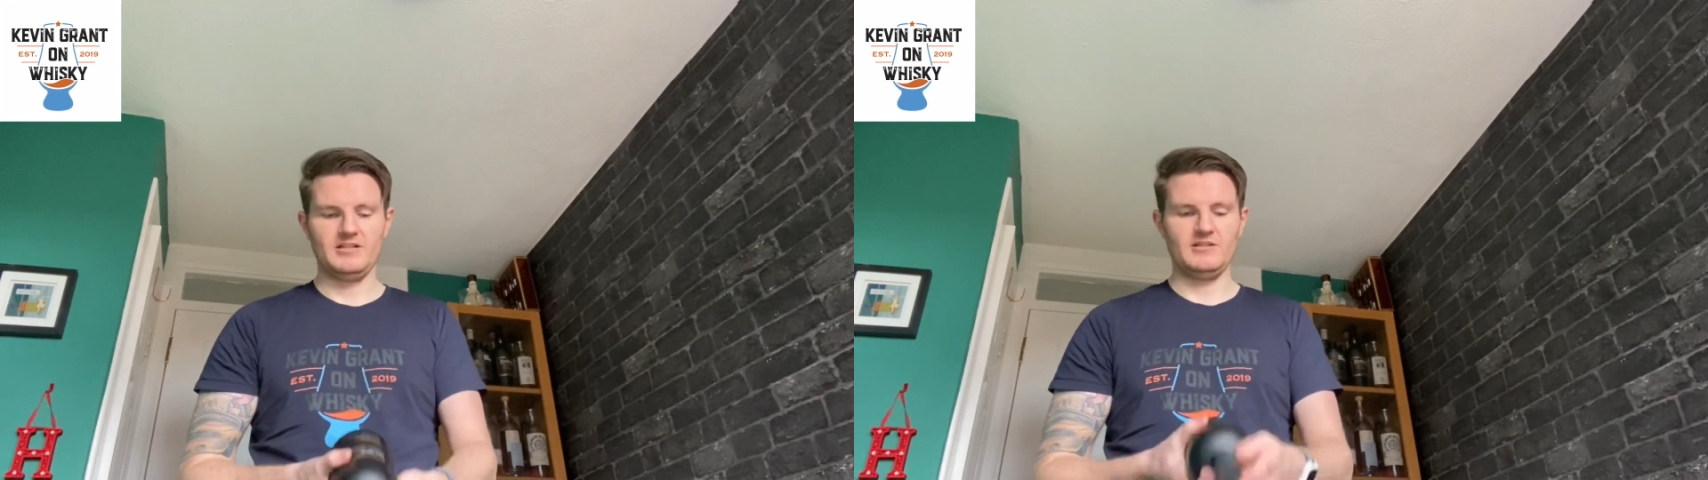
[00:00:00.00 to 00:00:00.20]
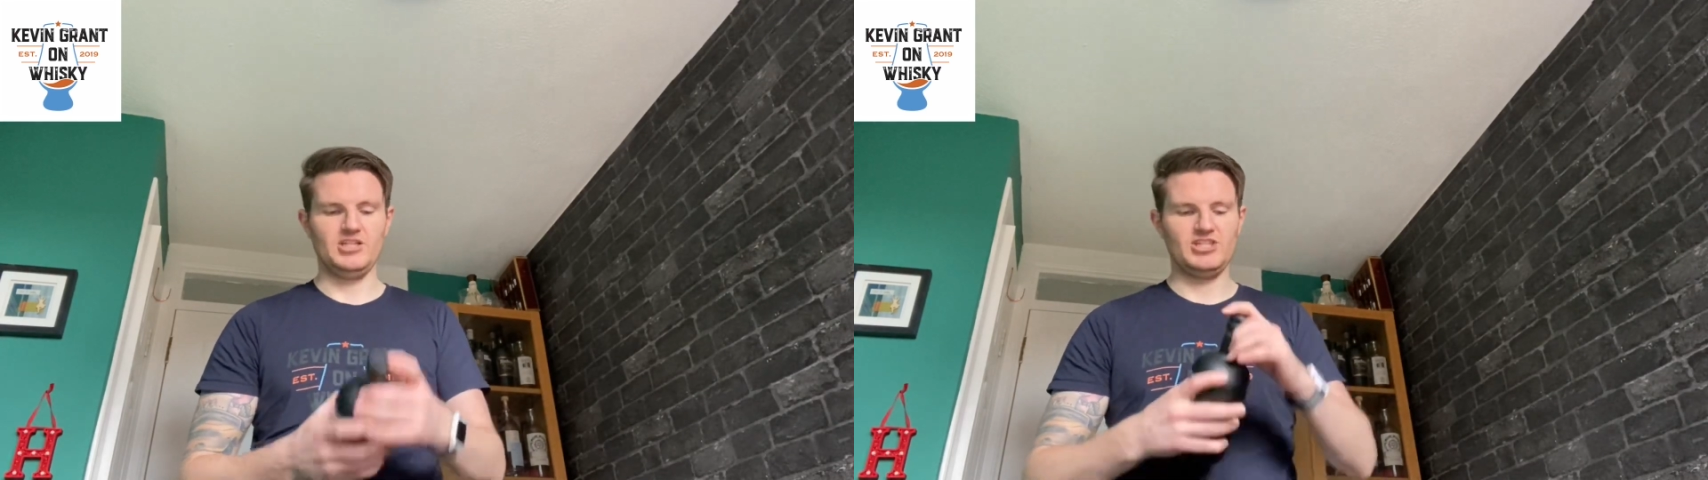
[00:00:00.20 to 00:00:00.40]

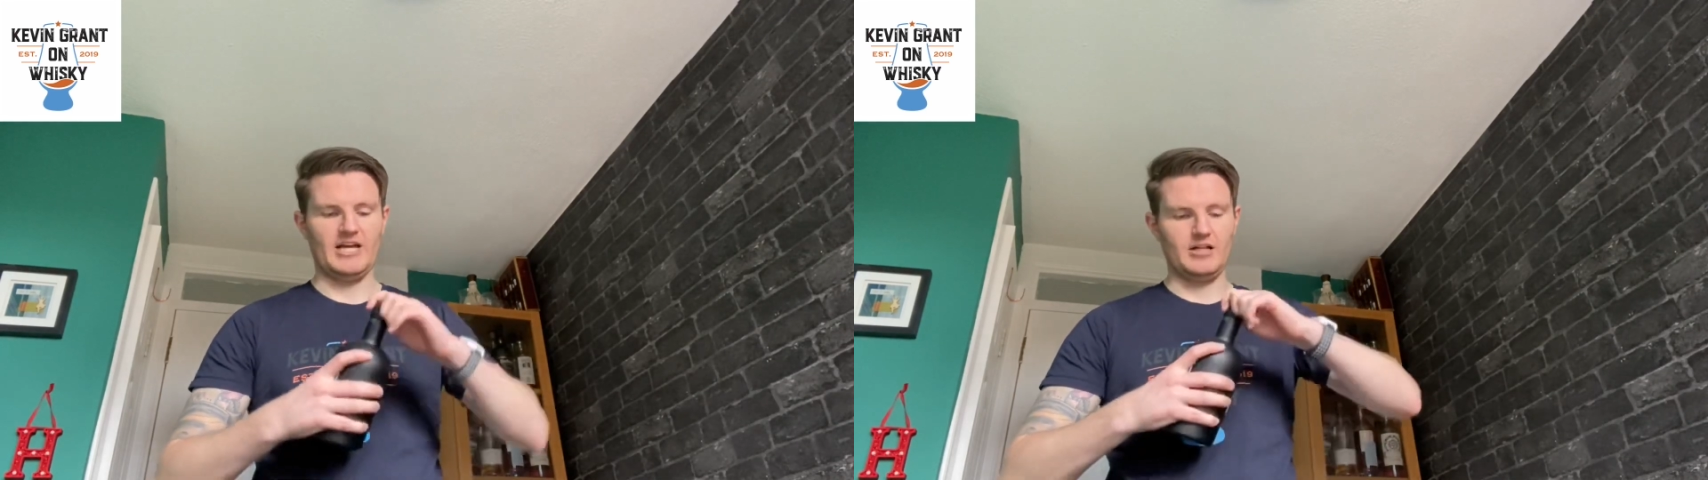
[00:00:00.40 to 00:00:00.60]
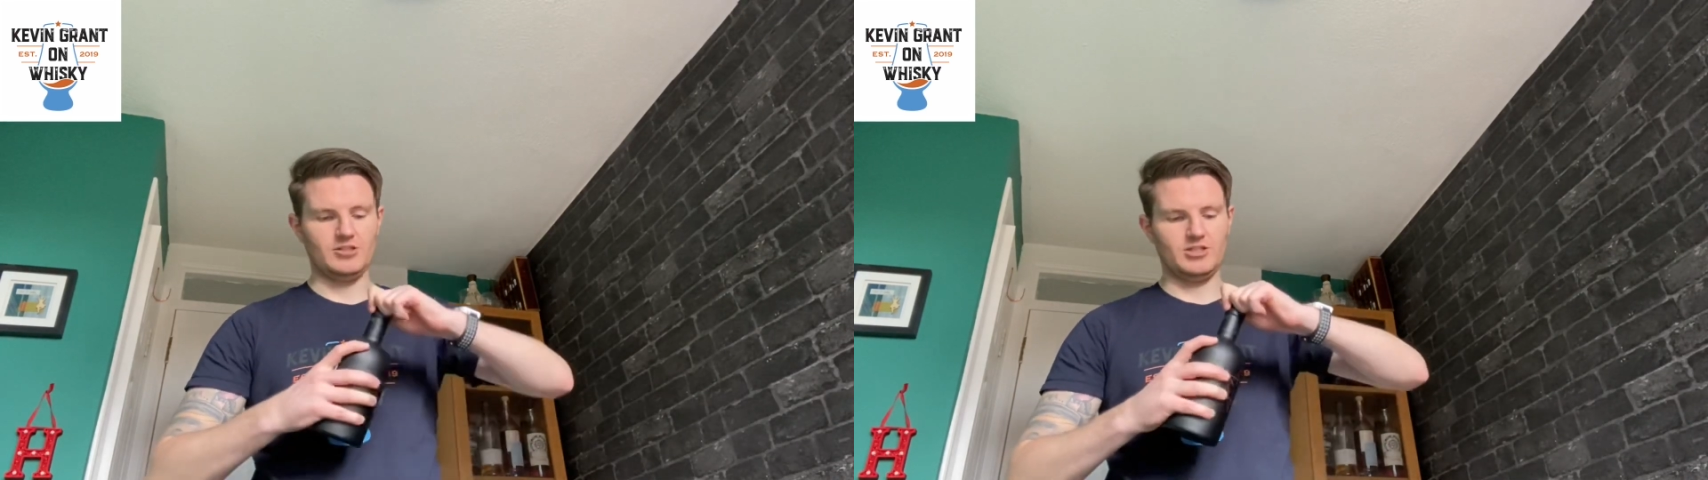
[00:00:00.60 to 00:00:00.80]

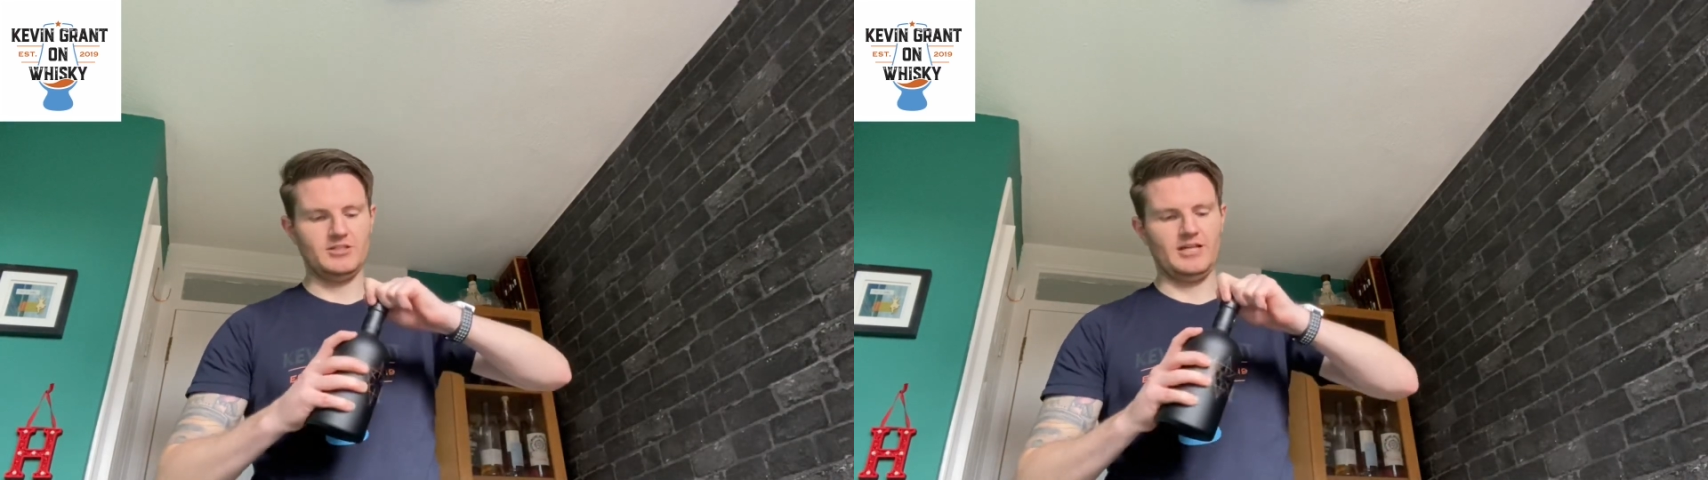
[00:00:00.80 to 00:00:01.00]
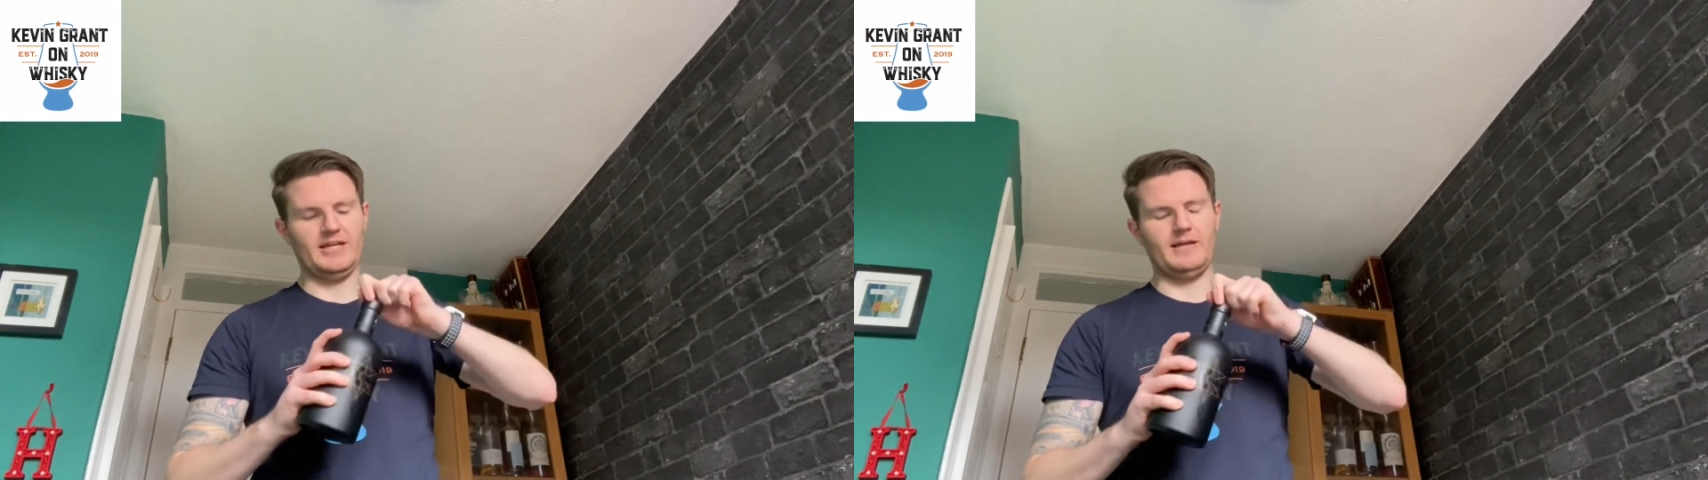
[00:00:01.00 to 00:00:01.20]
nostalgia
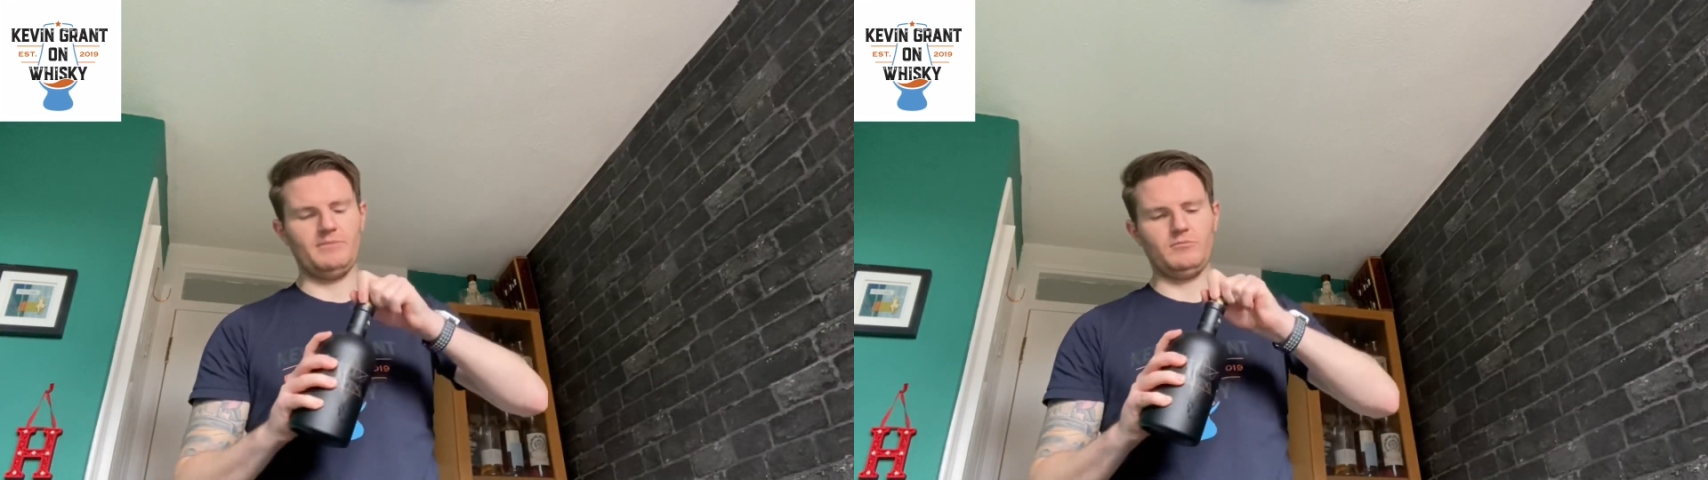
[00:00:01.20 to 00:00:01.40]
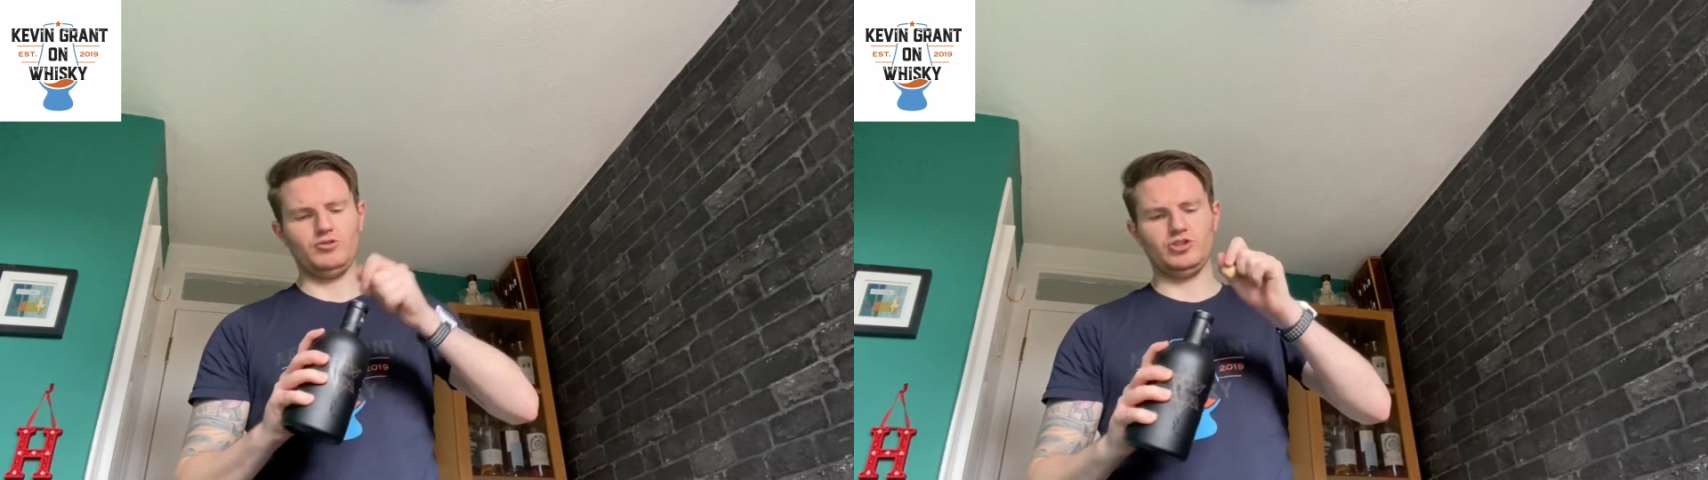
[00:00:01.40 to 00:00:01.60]
again.
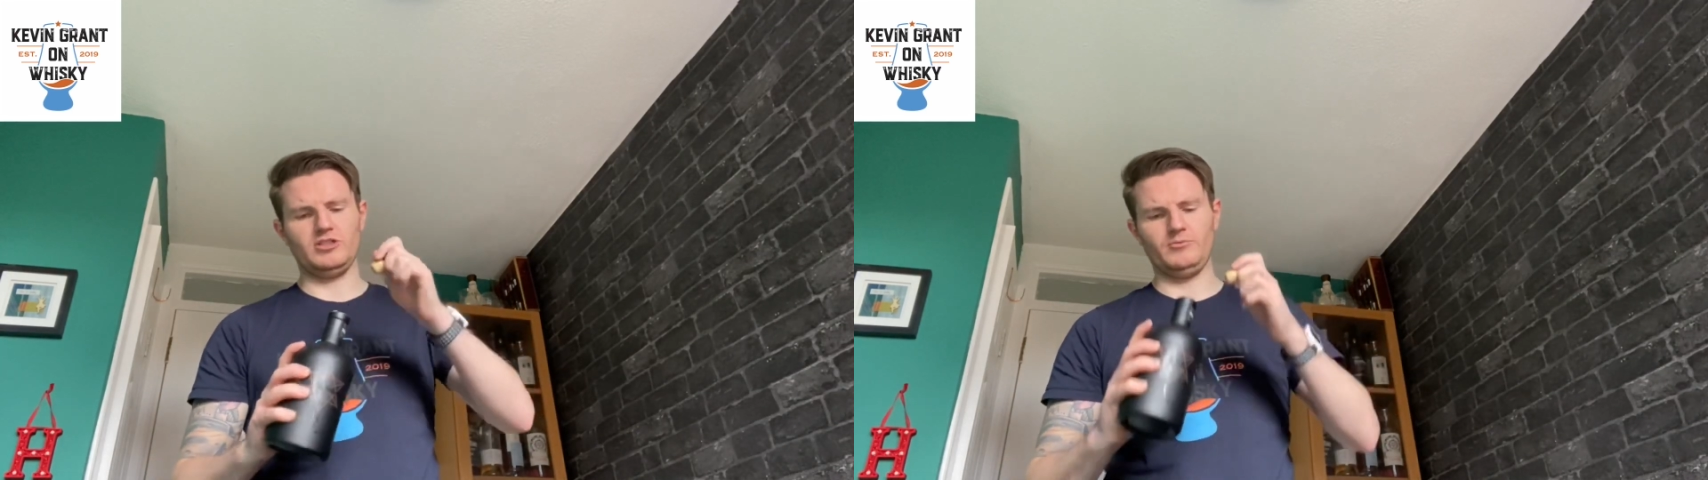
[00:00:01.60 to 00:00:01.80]
But we'll just double